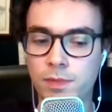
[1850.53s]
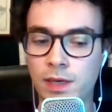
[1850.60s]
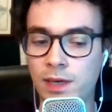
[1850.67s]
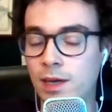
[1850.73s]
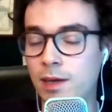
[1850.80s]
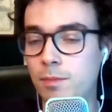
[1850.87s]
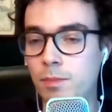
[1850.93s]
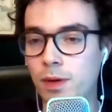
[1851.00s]

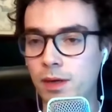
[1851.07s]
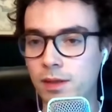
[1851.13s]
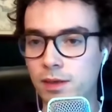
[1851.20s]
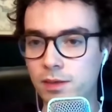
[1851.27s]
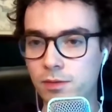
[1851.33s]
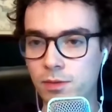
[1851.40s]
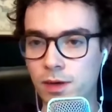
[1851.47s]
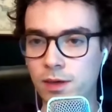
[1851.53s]
get hit by
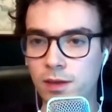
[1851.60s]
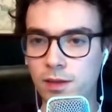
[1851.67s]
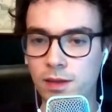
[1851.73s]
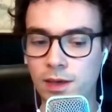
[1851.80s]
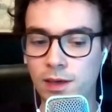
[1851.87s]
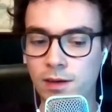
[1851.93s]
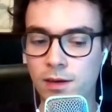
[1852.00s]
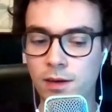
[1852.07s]
this right at
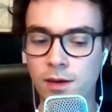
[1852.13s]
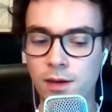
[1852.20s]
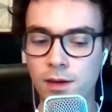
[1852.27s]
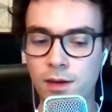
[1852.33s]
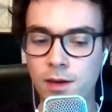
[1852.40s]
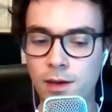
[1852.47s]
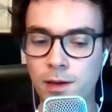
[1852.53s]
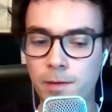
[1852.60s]
the
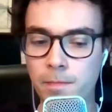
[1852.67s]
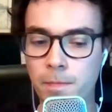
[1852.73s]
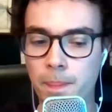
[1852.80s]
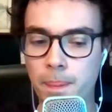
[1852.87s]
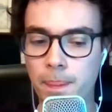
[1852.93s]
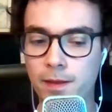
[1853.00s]
end.